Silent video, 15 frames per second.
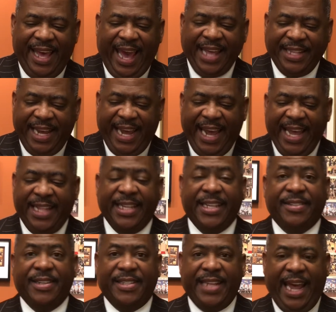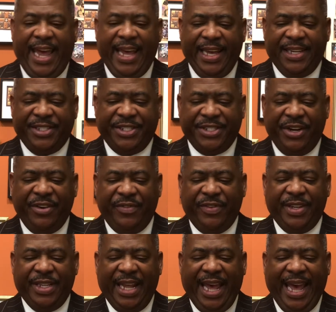At the end of the day, a
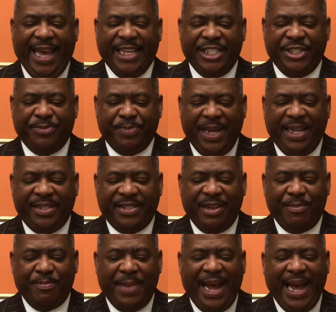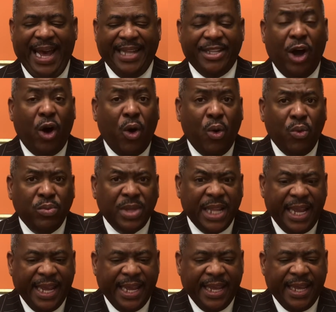servant has peace of mind
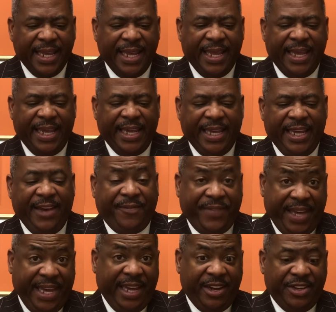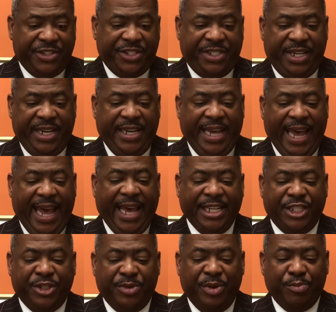only if he or she
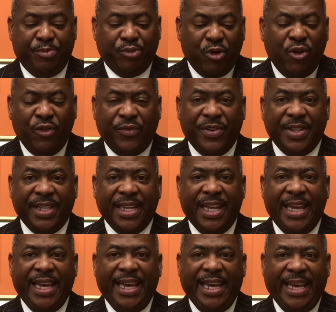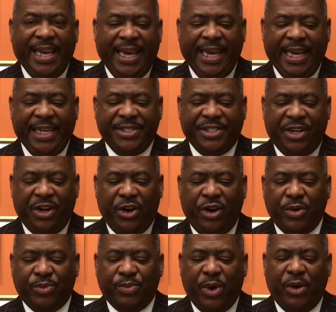has proven his or
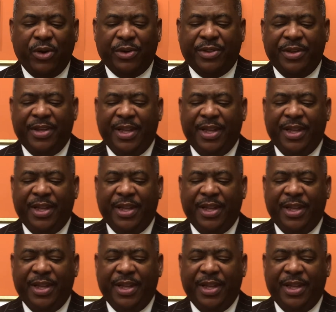her worth